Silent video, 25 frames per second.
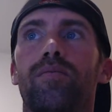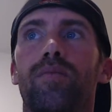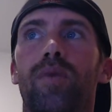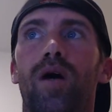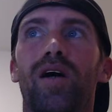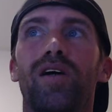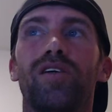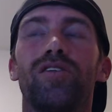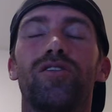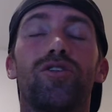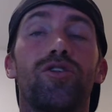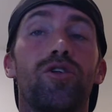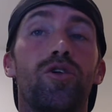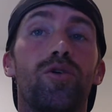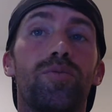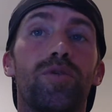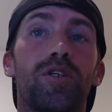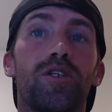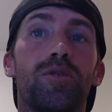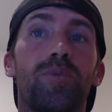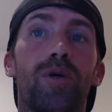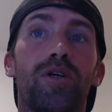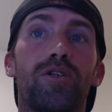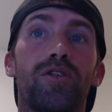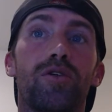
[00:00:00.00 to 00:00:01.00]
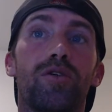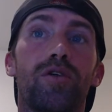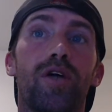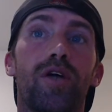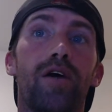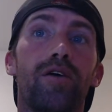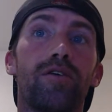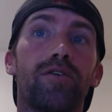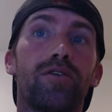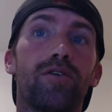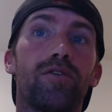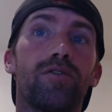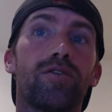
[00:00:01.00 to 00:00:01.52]
I assume the special
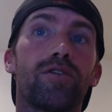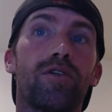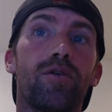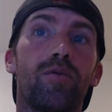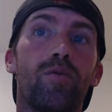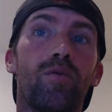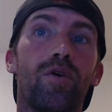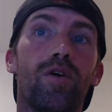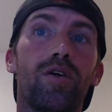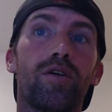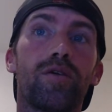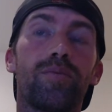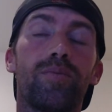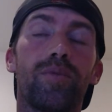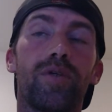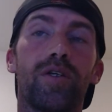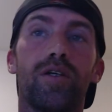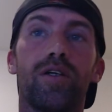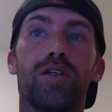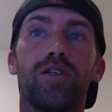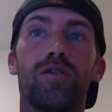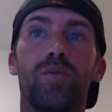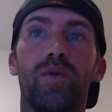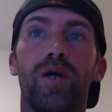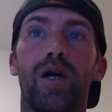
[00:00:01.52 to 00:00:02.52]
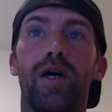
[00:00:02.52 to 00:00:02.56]
characters can work because